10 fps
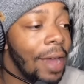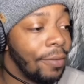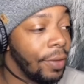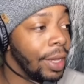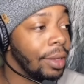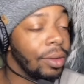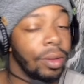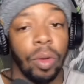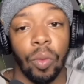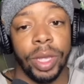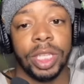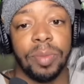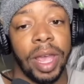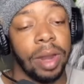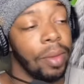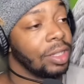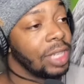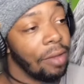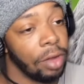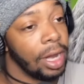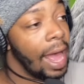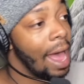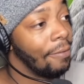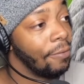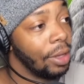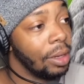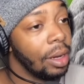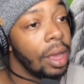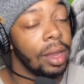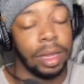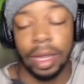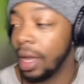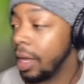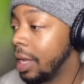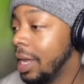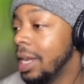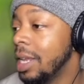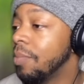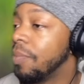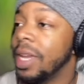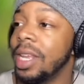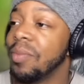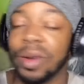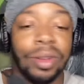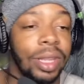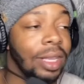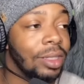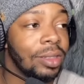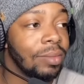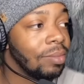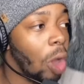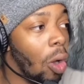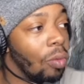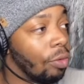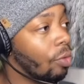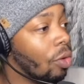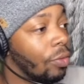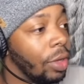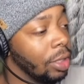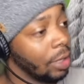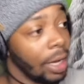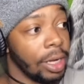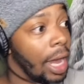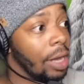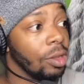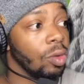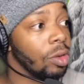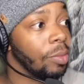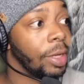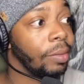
feet, wingspan about 7.5 feet. Any bird that's over 4 feet is like a dinosaur to me.